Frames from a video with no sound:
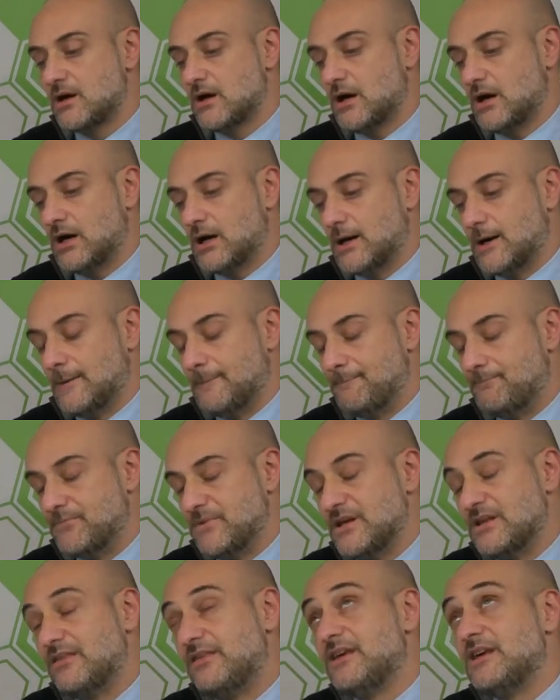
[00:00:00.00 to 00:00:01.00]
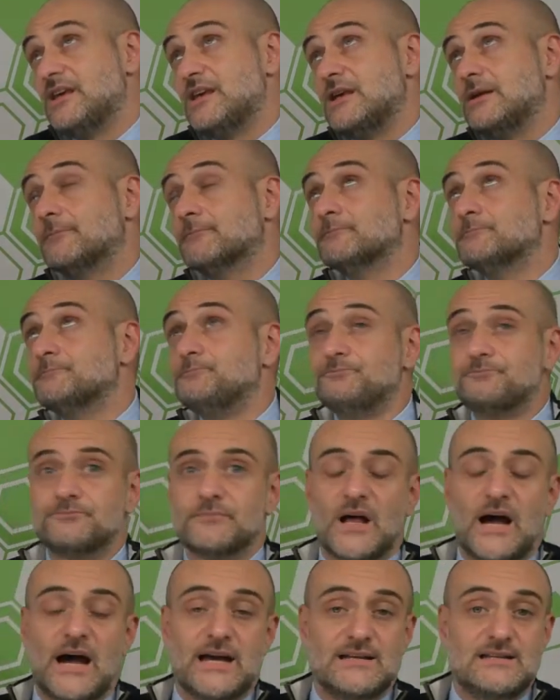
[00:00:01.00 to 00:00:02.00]
the
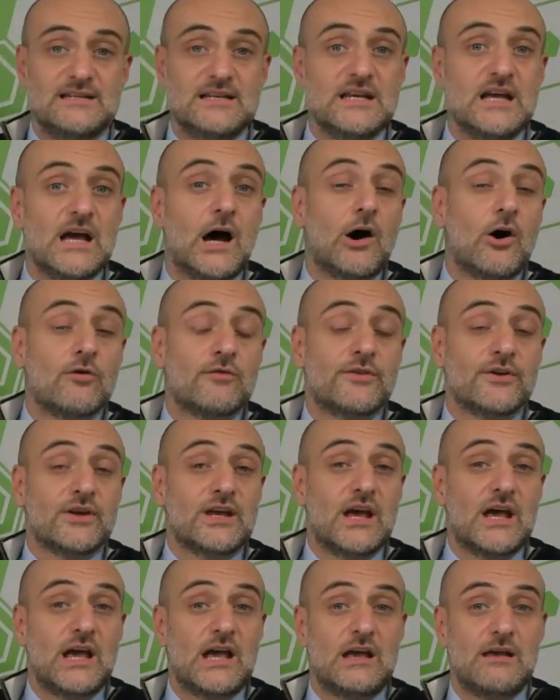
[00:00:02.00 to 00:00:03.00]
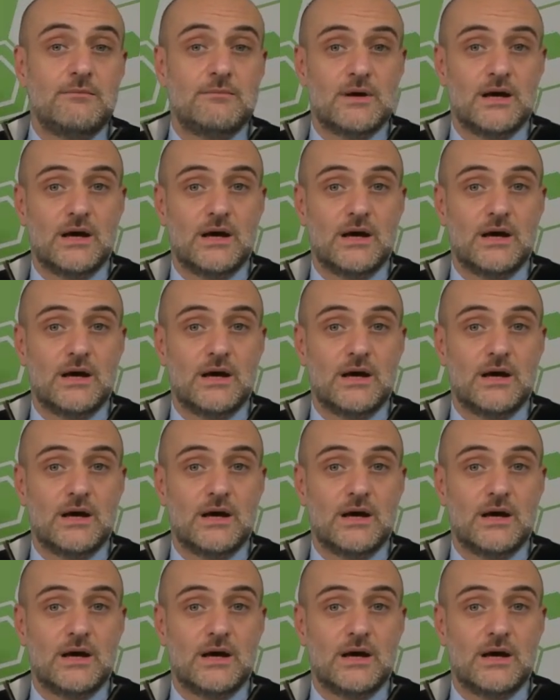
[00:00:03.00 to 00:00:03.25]
idea of the game,